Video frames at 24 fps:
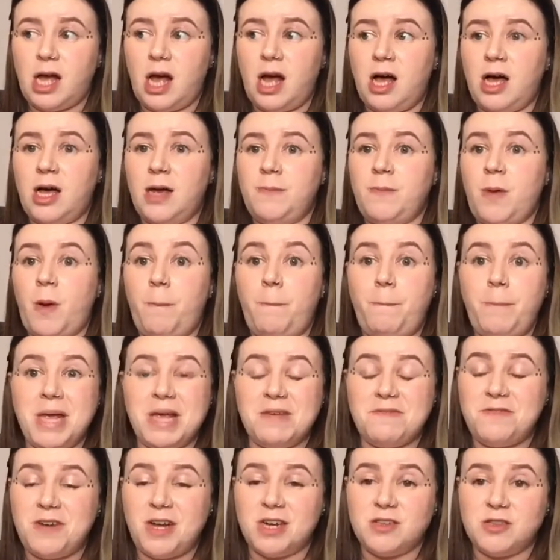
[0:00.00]
I'm a big
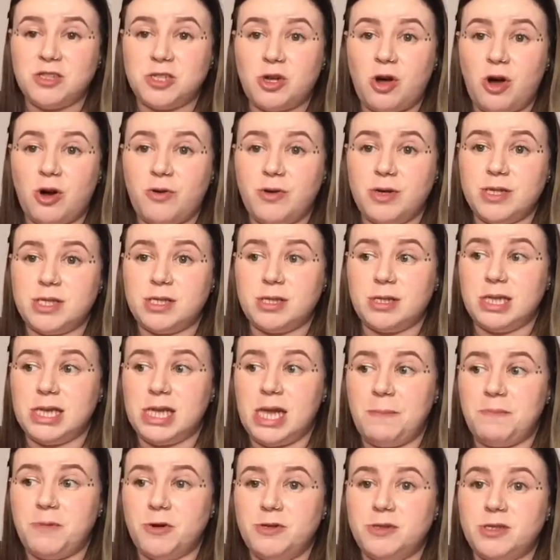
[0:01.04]
fan of the Dark Crystal and
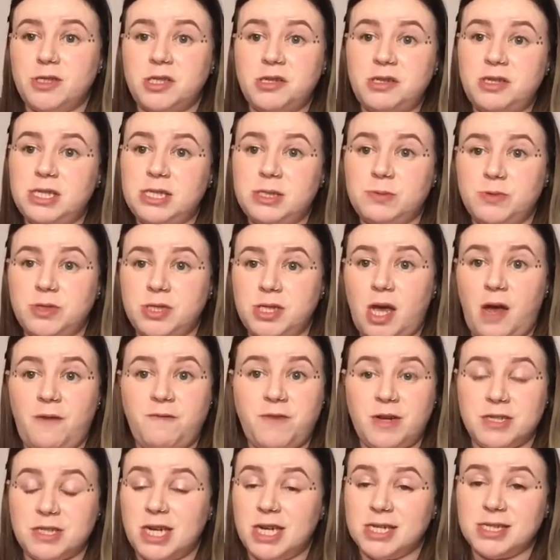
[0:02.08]
Labyrinth, so this was a
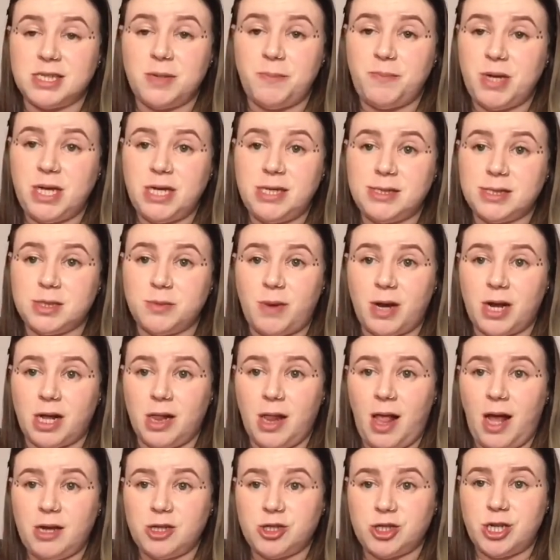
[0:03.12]
fantastic piece to my
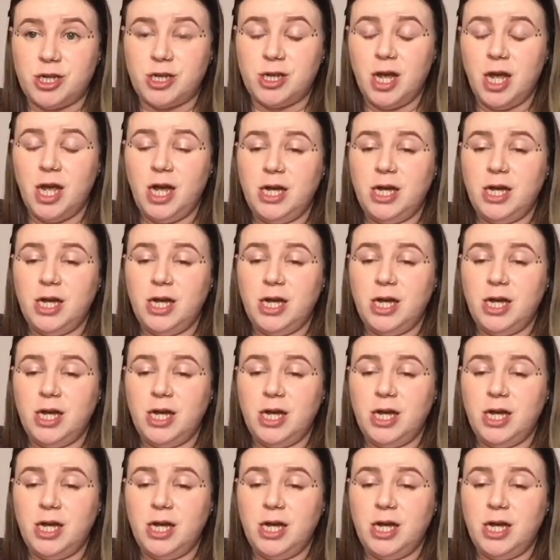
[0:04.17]
collection.